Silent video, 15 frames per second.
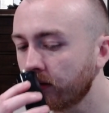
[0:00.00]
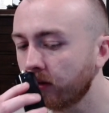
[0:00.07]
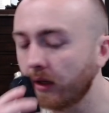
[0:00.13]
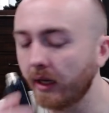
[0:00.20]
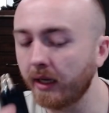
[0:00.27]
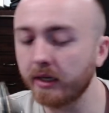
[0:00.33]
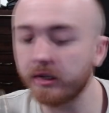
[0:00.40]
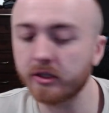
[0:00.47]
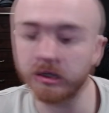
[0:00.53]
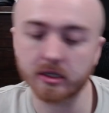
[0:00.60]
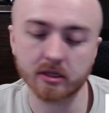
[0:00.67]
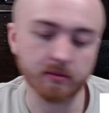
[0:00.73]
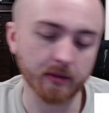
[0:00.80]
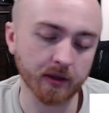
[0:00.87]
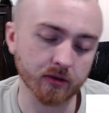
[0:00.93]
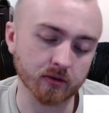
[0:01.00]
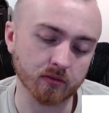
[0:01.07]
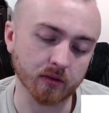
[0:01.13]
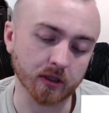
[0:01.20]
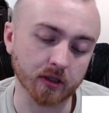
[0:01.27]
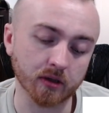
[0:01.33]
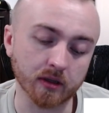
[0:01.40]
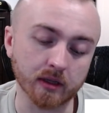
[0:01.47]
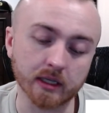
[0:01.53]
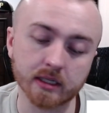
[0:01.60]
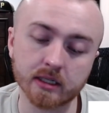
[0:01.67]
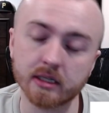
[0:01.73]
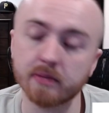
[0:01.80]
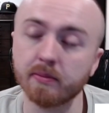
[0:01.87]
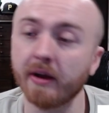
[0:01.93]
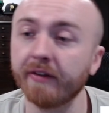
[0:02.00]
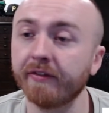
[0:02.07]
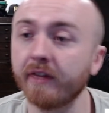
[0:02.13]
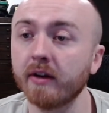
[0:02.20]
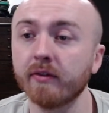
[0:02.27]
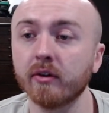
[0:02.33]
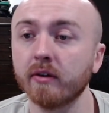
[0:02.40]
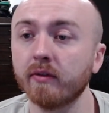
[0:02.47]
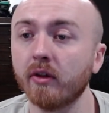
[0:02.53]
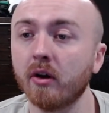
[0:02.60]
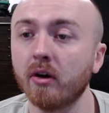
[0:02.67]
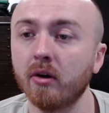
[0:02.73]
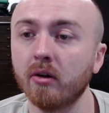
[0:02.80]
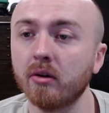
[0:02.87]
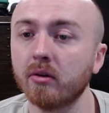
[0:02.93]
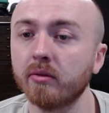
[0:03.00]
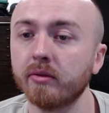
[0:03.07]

And it just smells really good. This is my favorite of the haul.